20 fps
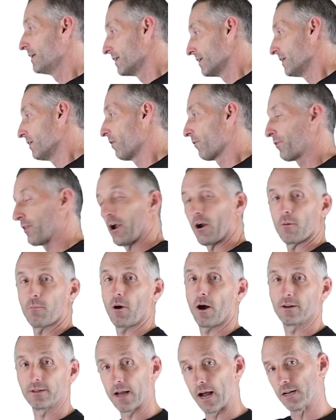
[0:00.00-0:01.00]

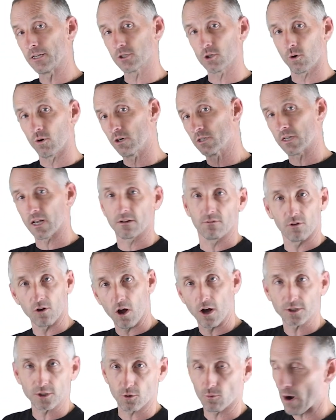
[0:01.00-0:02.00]
theropod dinosaurs like
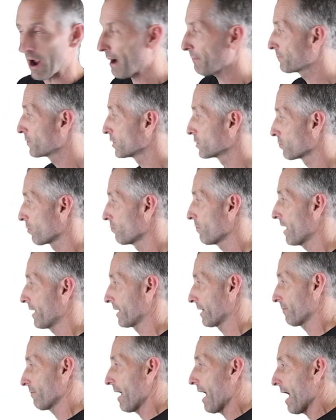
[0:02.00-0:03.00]
velociraptors were
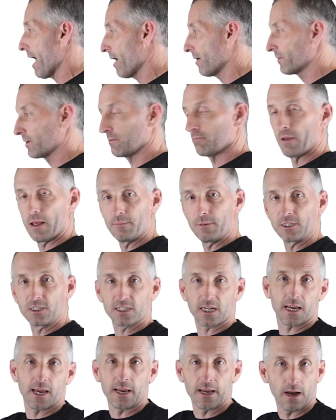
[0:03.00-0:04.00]
running around and maybe
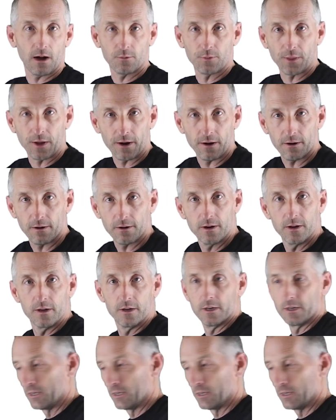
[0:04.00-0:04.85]
sticking out their